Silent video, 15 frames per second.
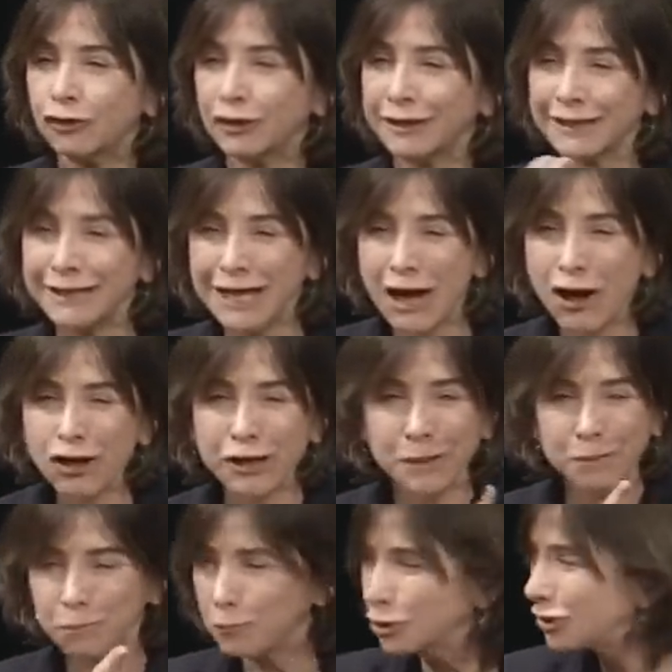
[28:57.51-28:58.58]
in the front
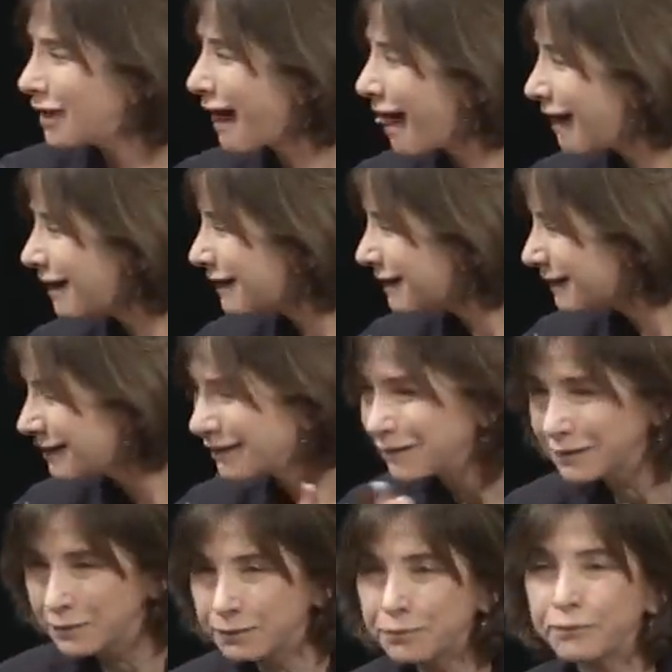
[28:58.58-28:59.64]
of everybody. Yet
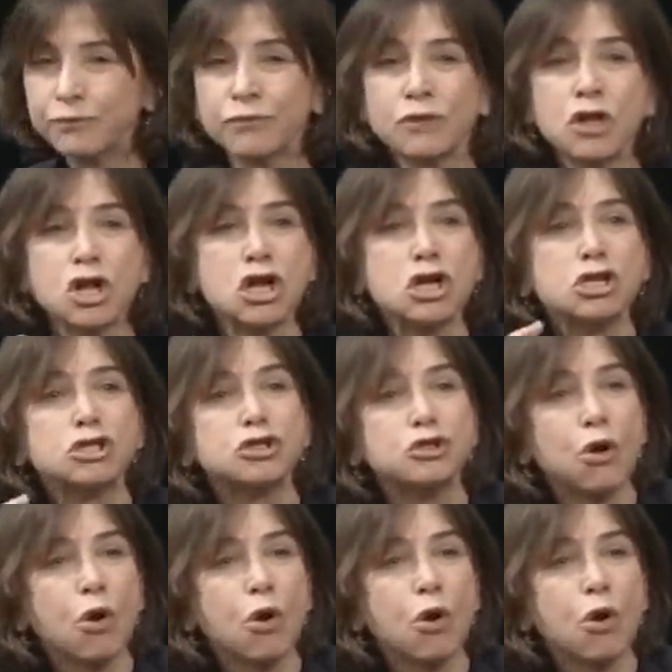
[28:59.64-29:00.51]
each of